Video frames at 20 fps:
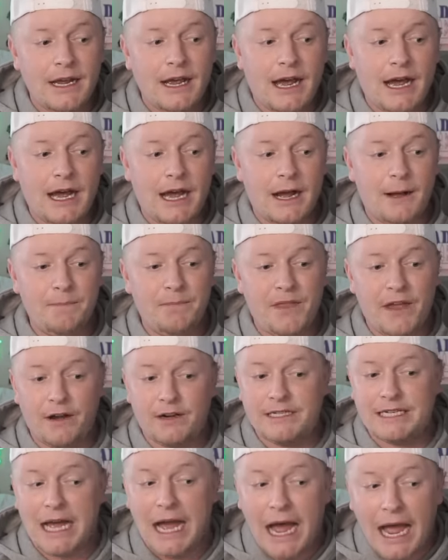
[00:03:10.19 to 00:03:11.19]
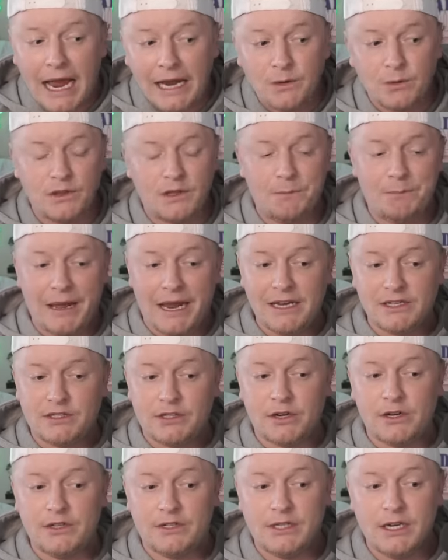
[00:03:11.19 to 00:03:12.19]
Um, they're tied with the
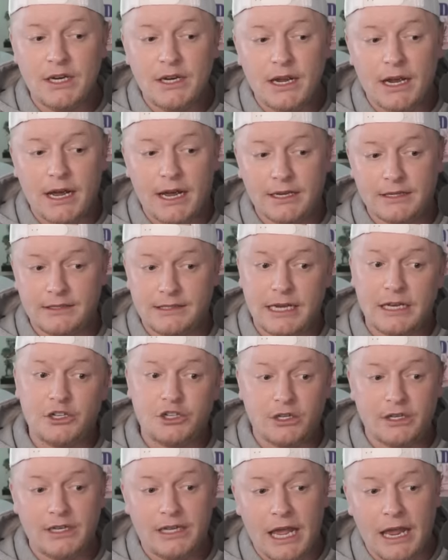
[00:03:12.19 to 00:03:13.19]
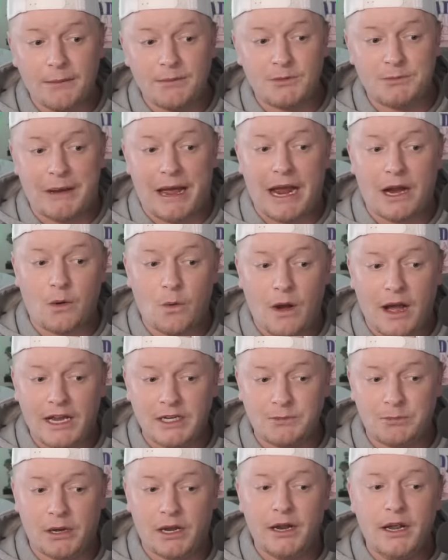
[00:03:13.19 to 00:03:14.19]
Pacers, uh, essentially games back
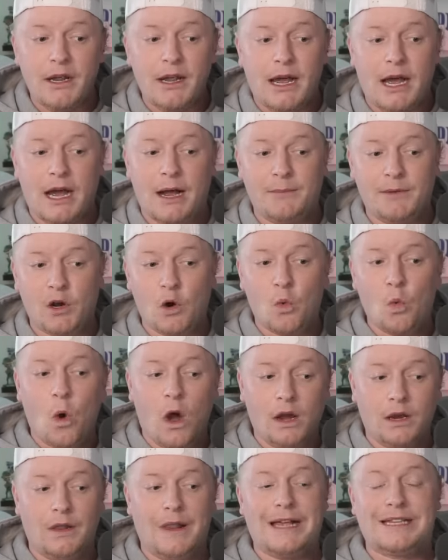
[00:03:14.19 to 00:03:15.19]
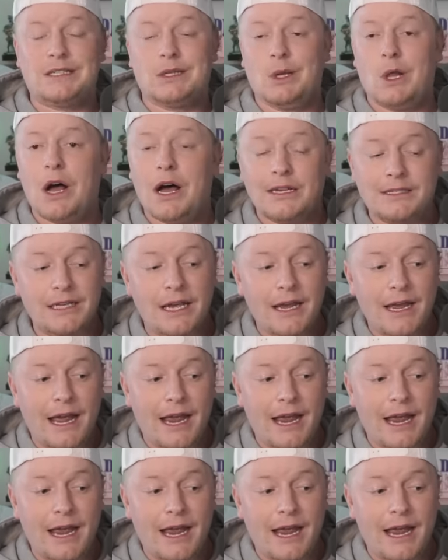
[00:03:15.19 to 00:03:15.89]
wise, but um, you know one less loss.